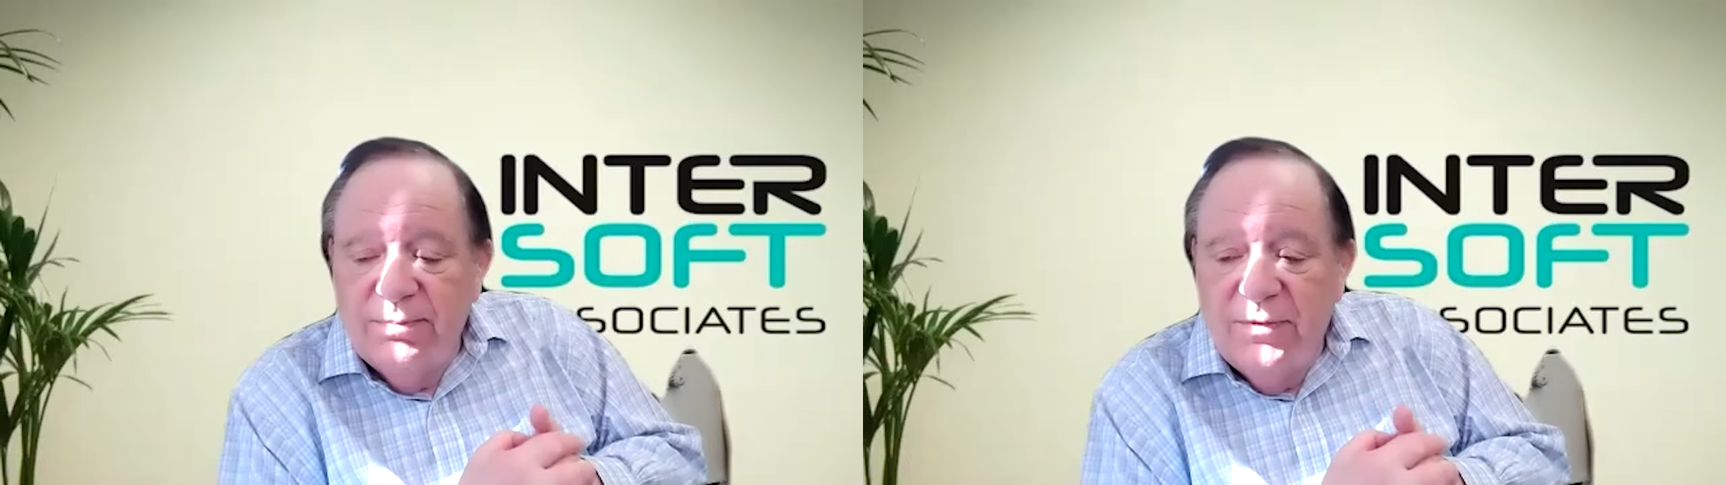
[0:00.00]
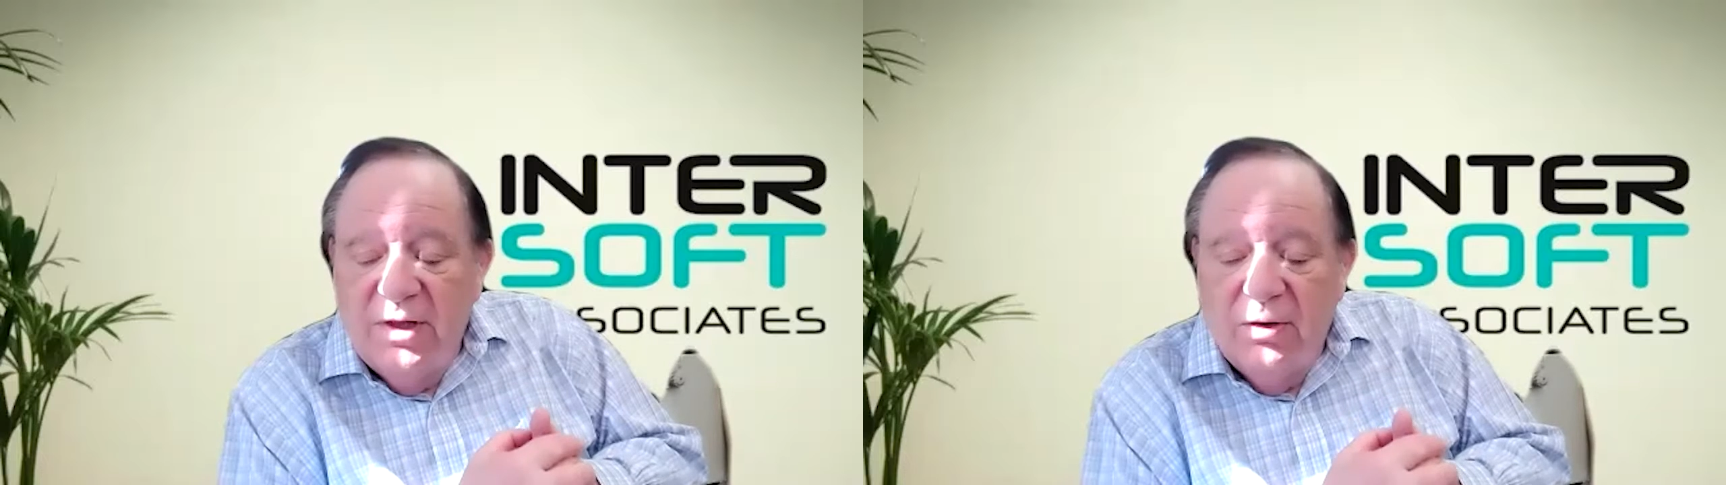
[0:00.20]

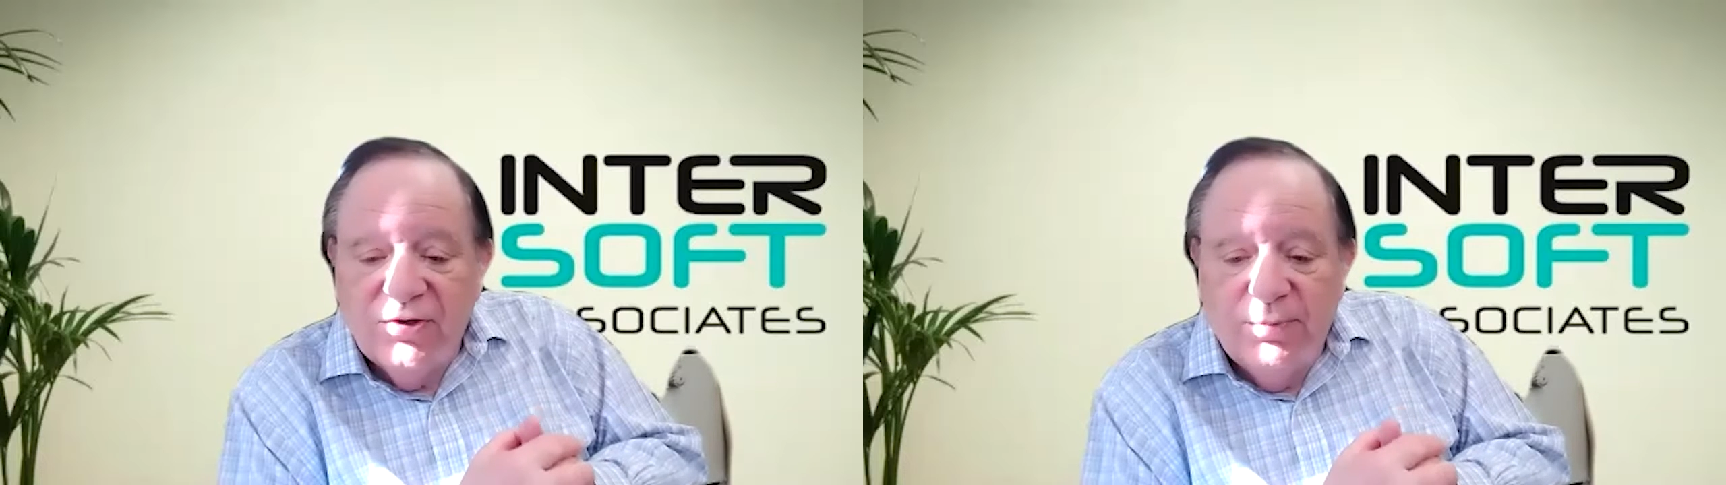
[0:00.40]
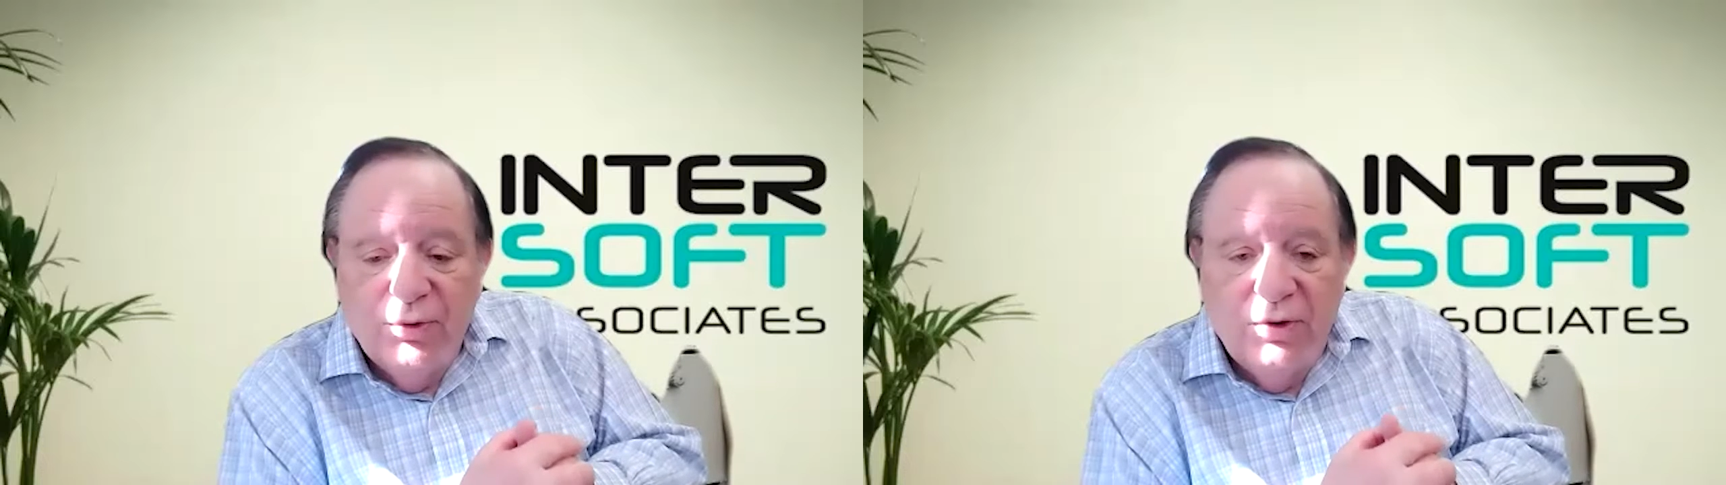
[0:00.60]

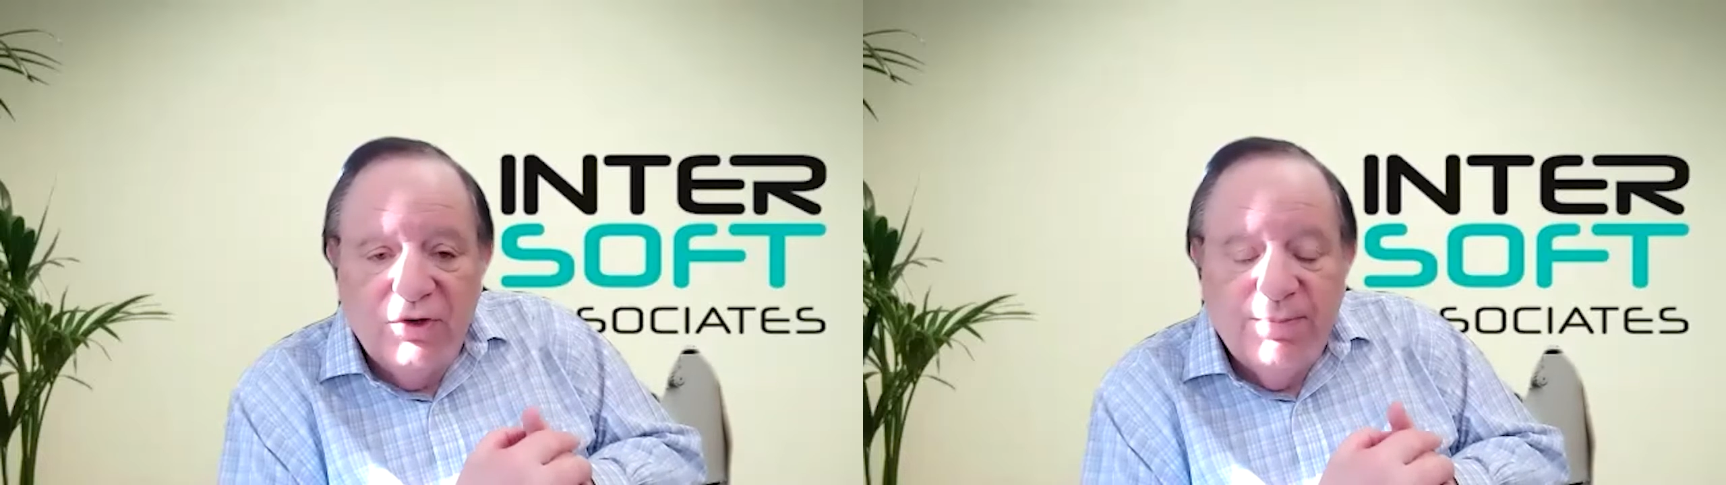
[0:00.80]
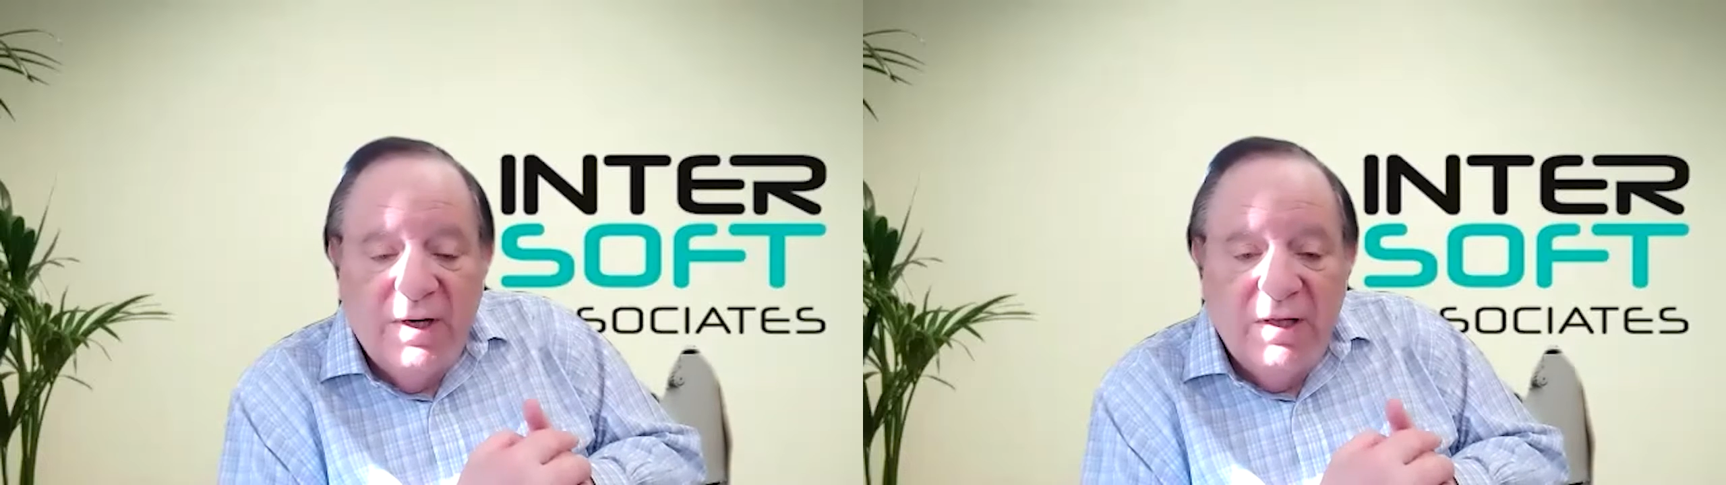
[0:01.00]
those are
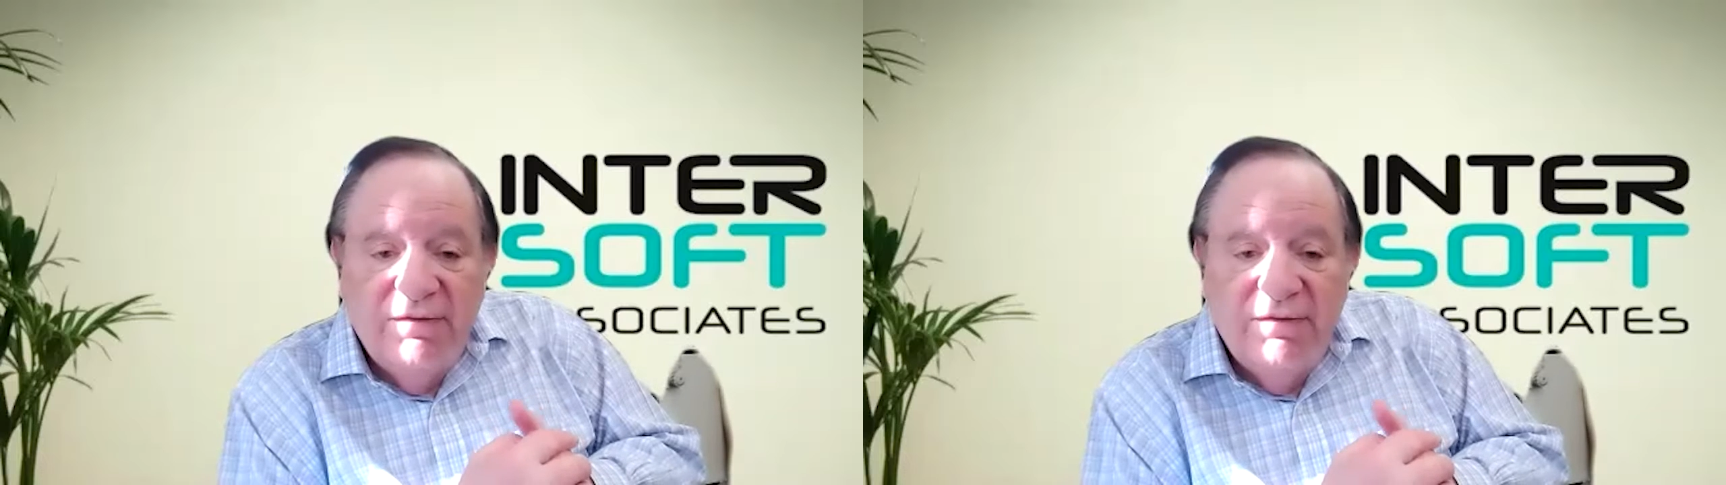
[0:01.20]
produced by the